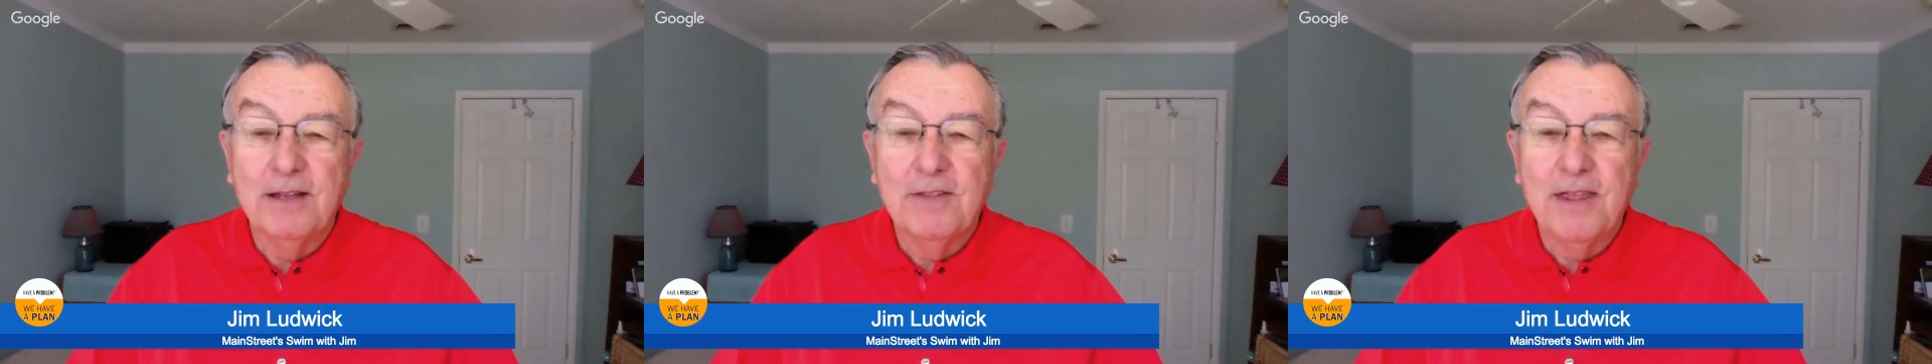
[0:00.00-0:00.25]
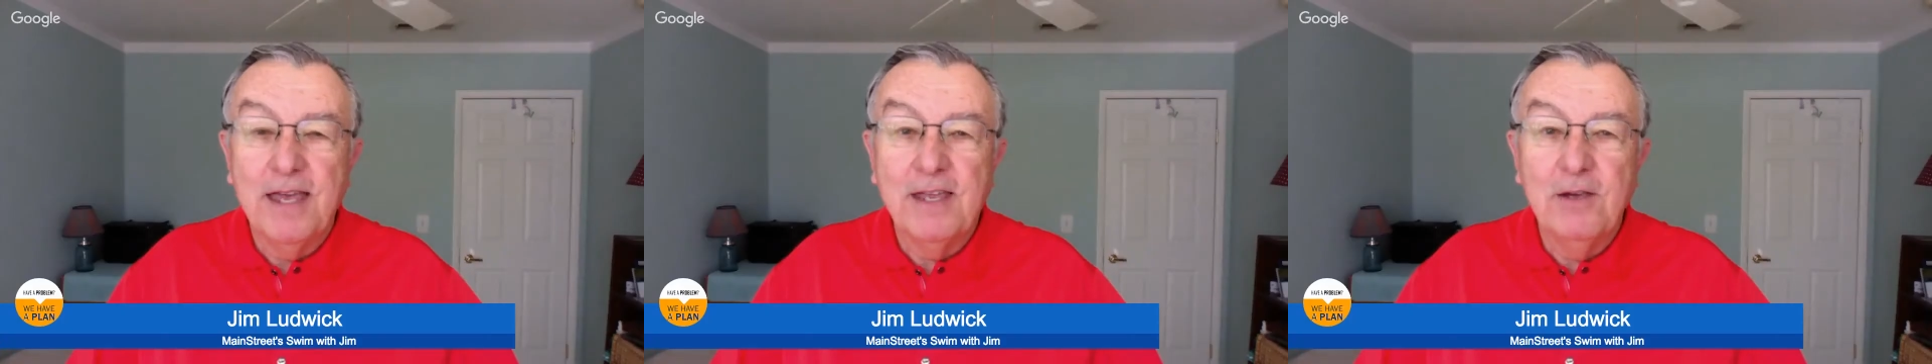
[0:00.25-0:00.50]

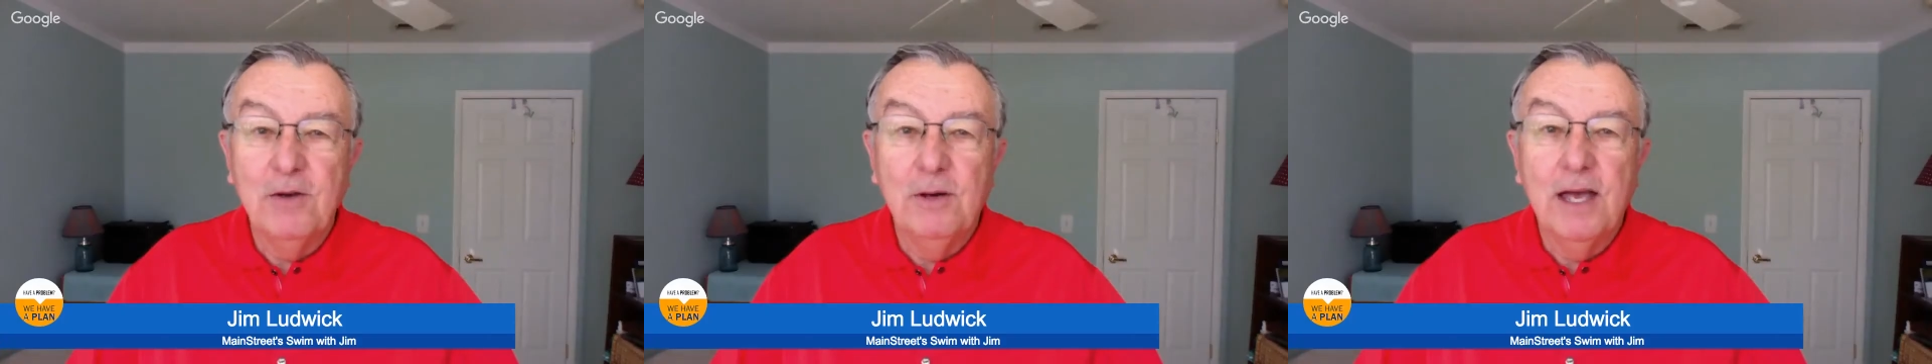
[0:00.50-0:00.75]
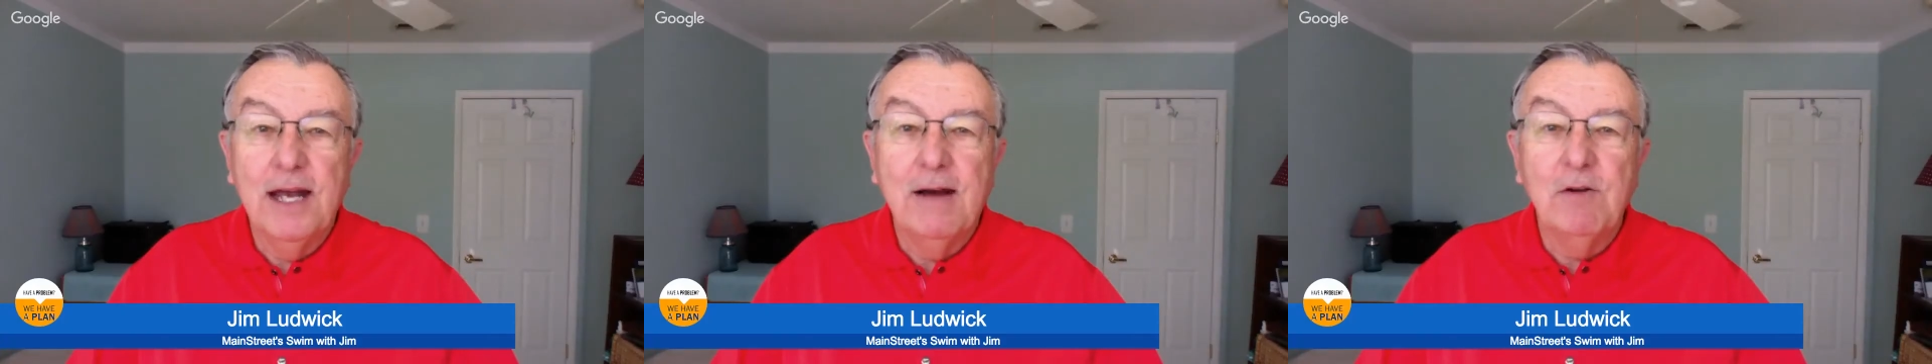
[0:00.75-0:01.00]
Thank
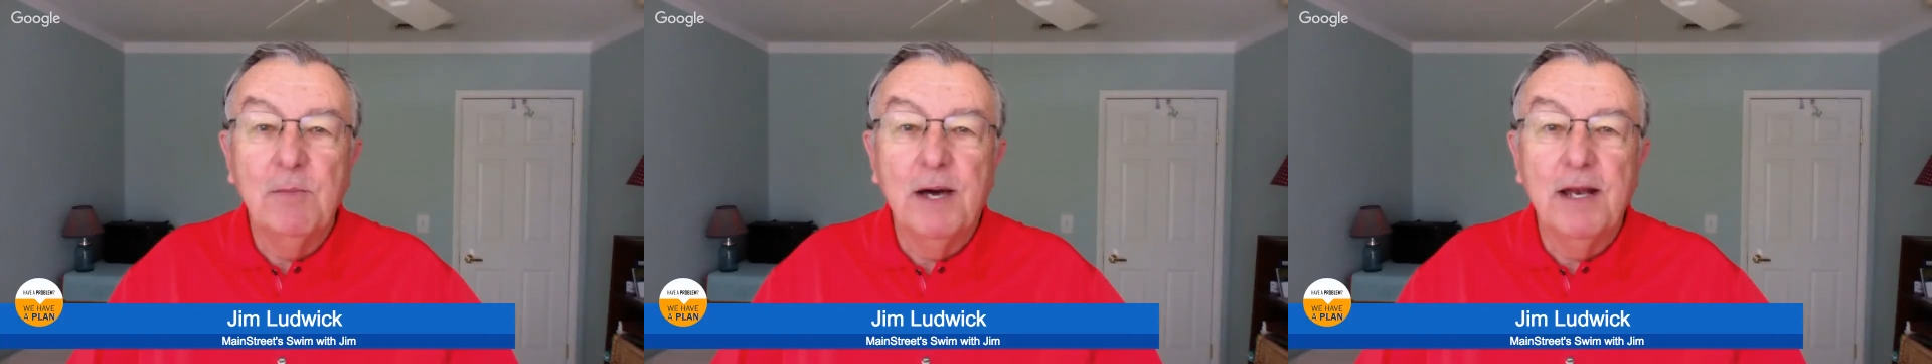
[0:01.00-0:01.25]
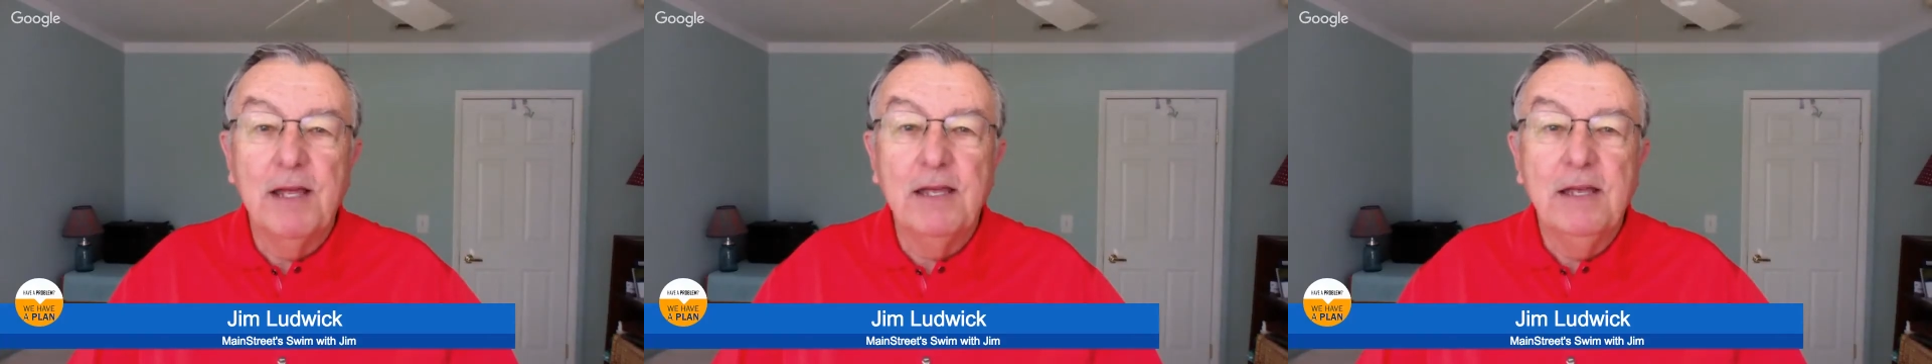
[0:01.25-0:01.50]
you. And
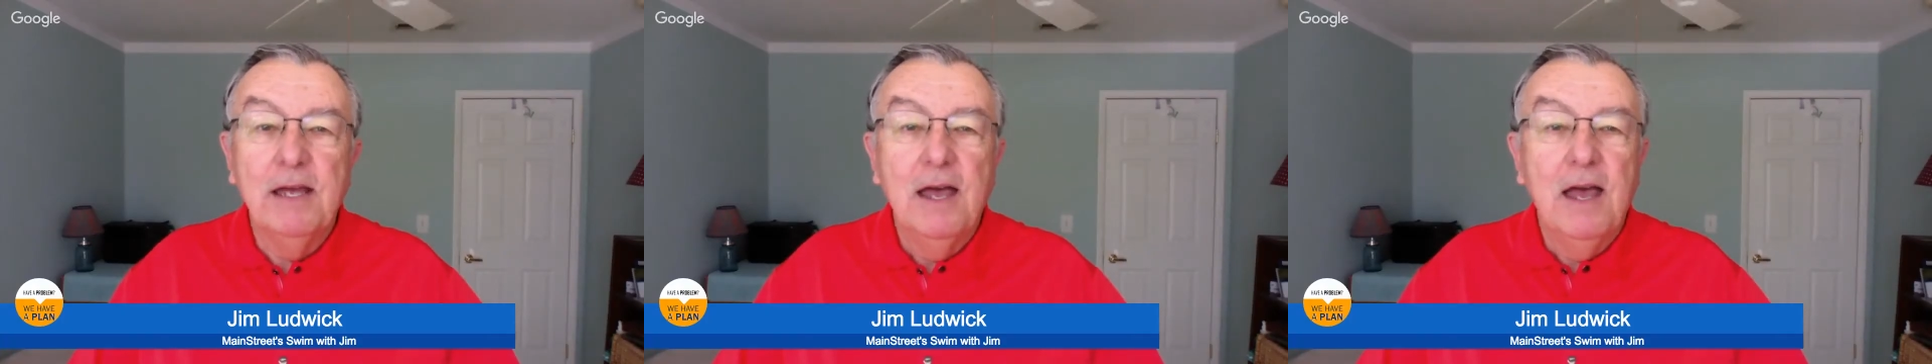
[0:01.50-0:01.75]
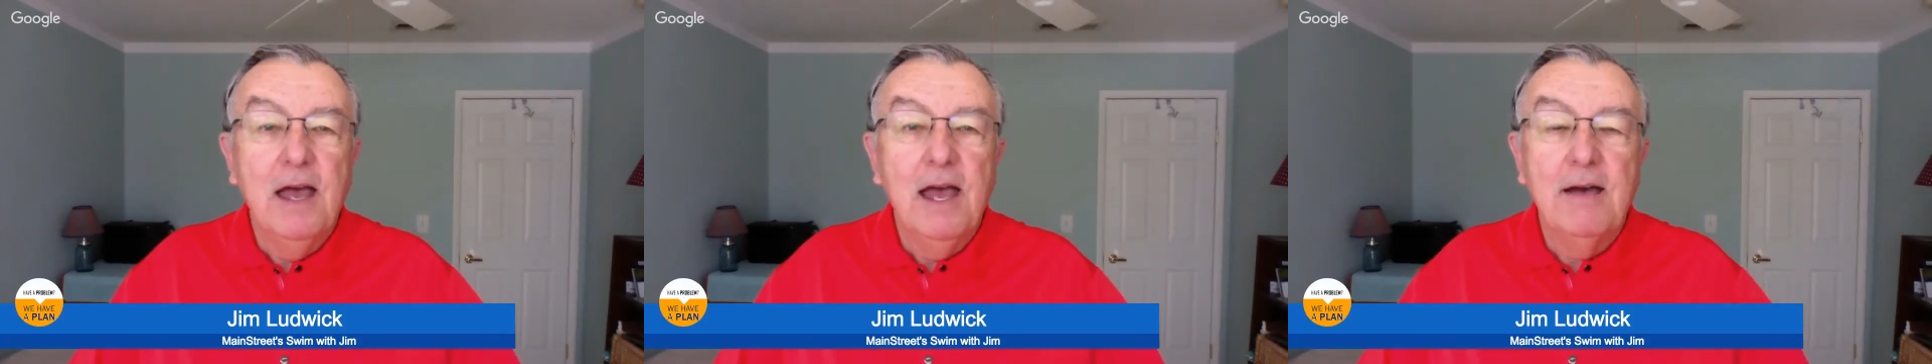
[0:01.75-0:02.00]
everybody,
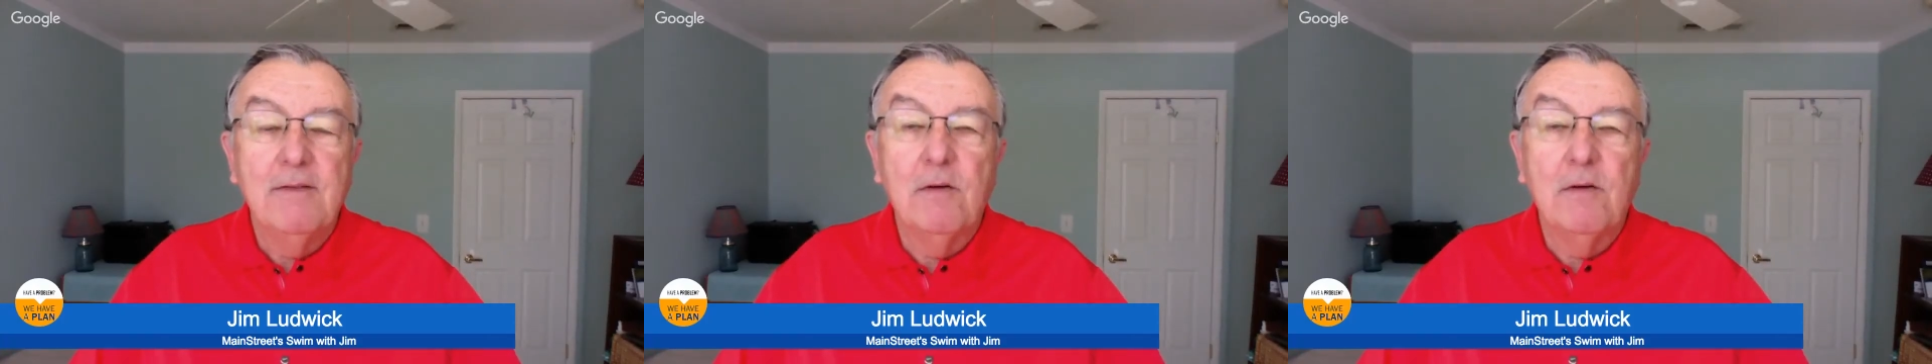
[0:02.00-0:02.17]
have